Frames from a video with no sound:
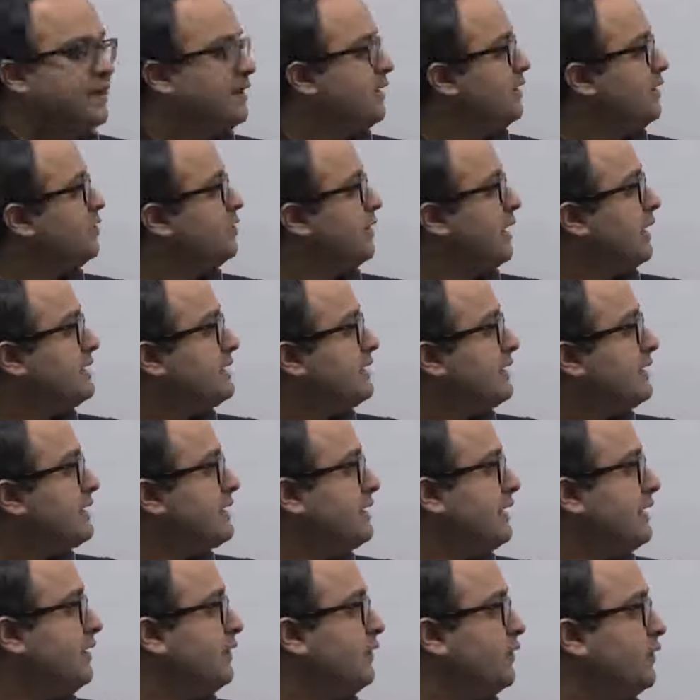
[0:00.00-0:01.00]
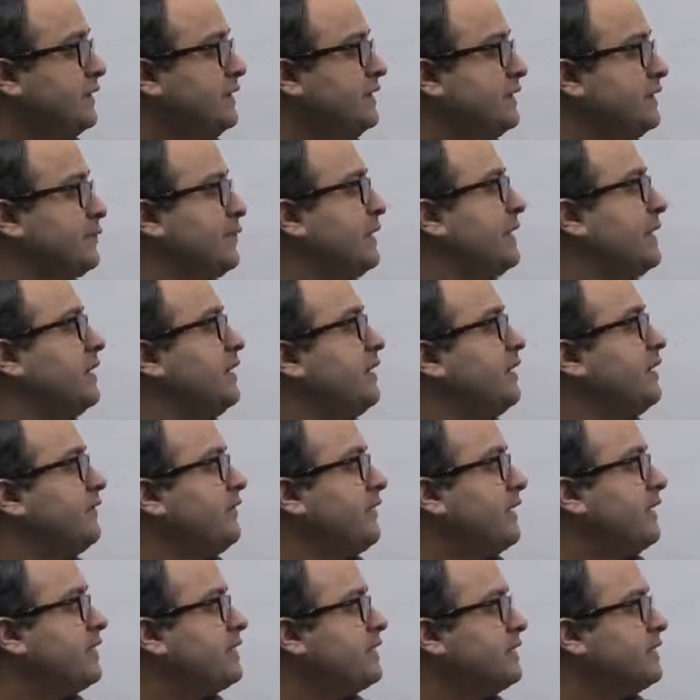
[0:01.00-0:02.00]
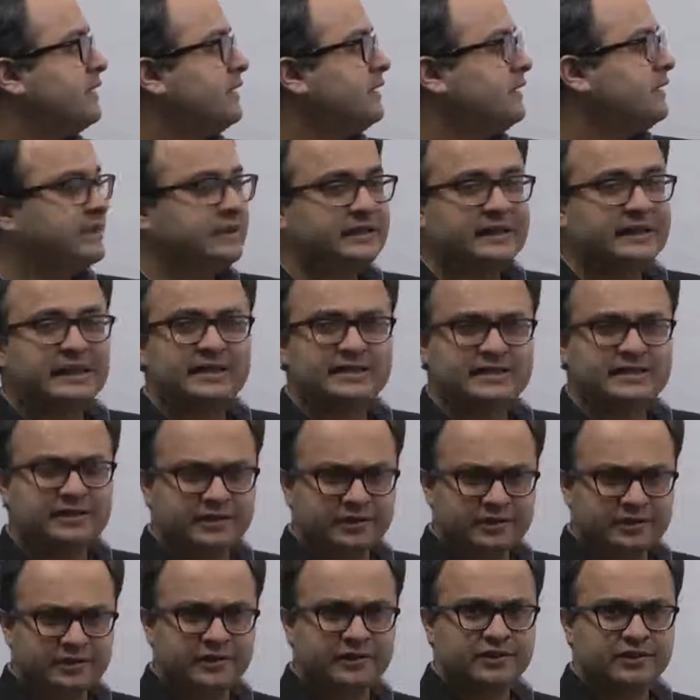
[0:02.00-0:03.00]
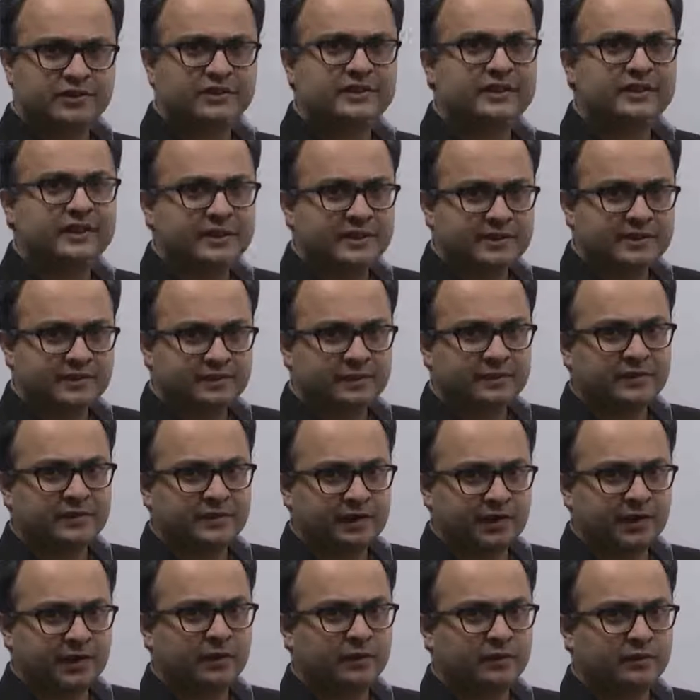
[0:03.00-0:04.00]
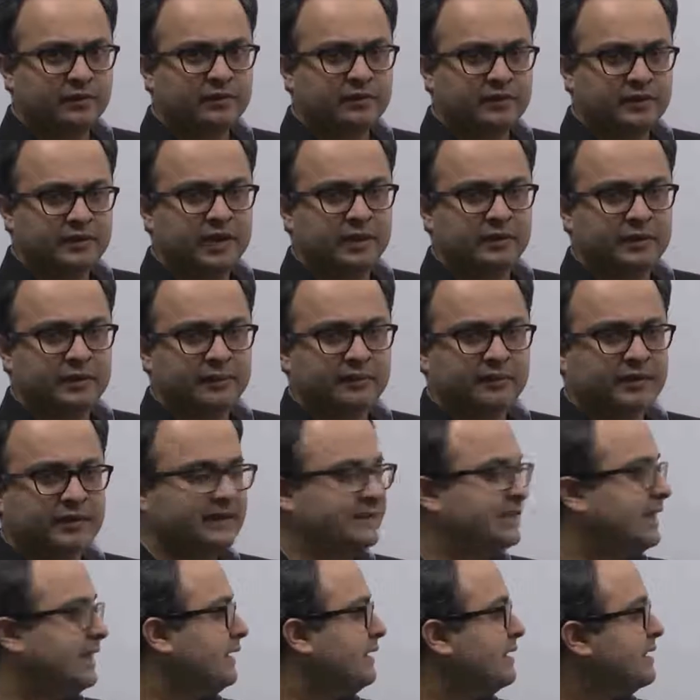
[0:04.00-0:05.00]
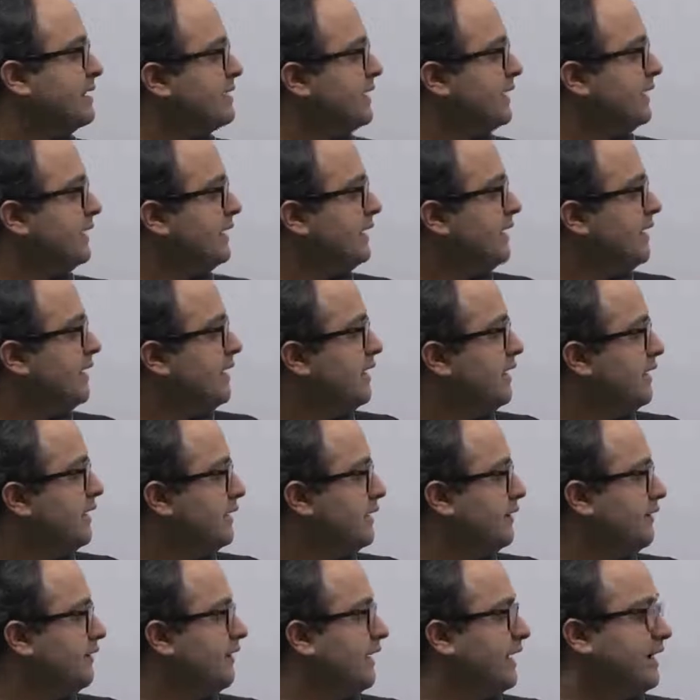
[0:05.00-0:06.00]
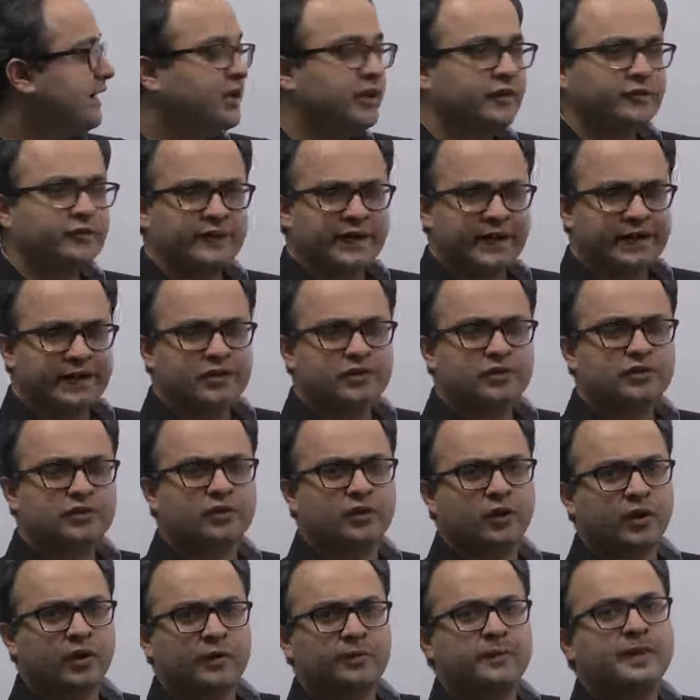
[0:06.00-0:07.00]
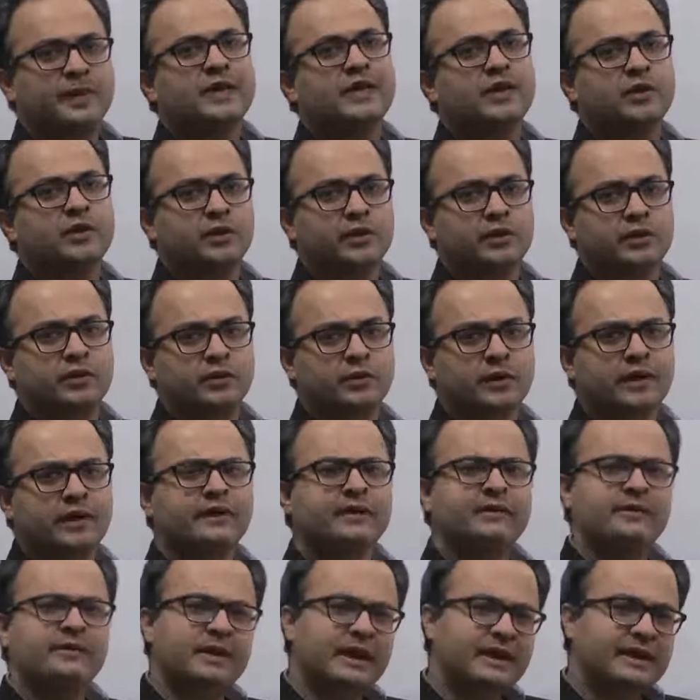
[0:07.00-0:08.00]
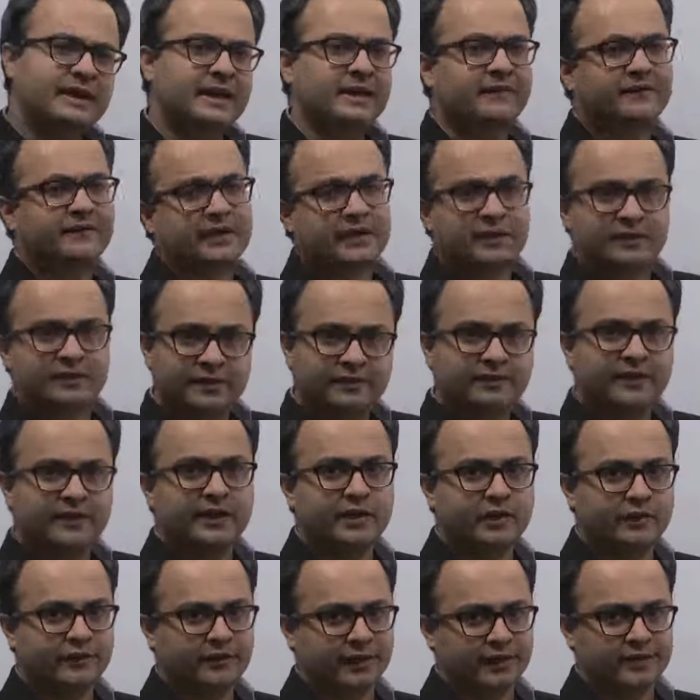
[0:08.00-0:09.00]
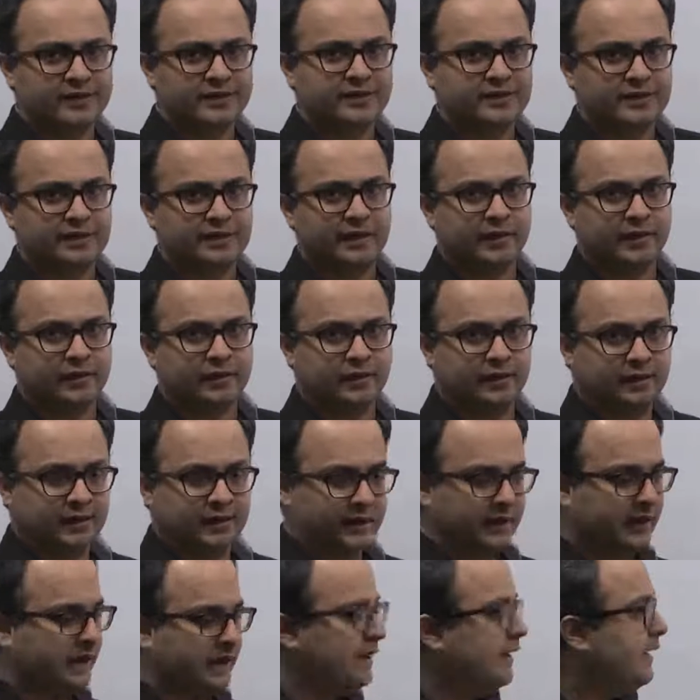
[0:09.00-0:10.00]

So as a result, for this particular function, there is a restriction that has now come up, and that is that the value of x should not be equal to 1, and every other value of x is allowed. Right?